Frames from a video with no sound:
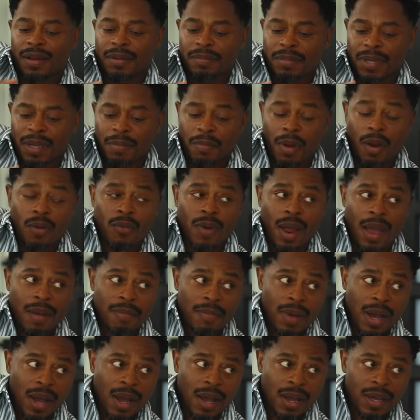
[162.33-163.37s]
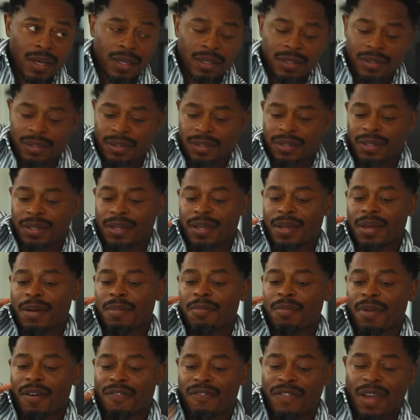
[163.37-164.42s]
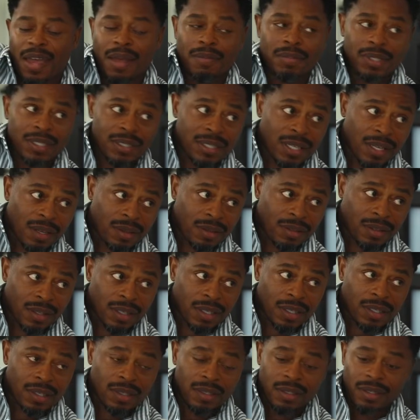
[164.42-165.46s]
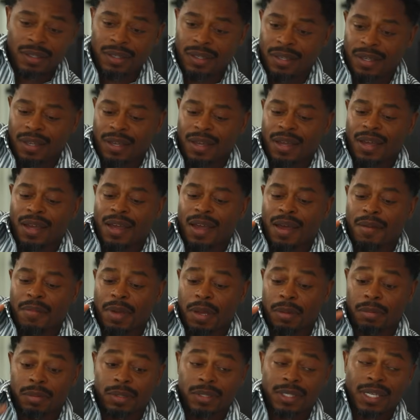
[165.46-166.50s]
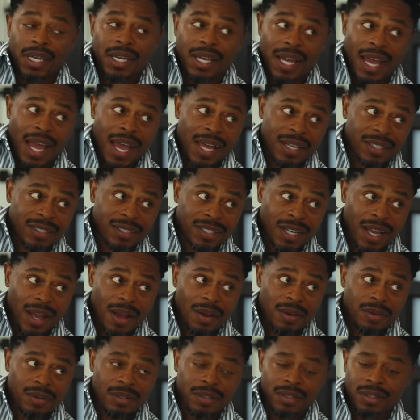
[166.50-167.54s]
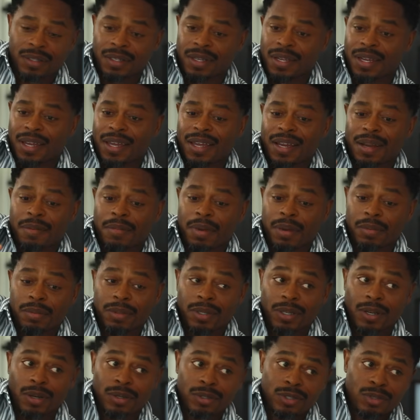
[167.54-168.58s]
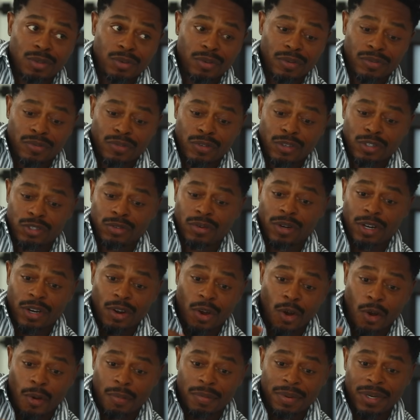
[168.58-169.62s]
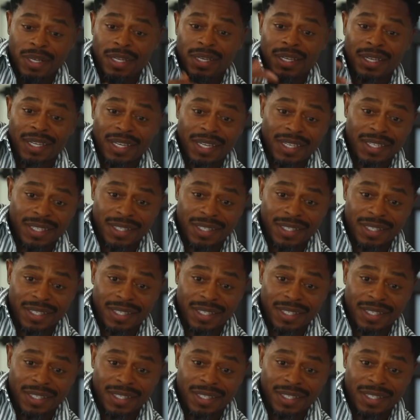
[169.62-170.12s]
in my right mind, my family's healthy, I'm able to take a hot shower, and I'm able to go to a refrigerator, open it, and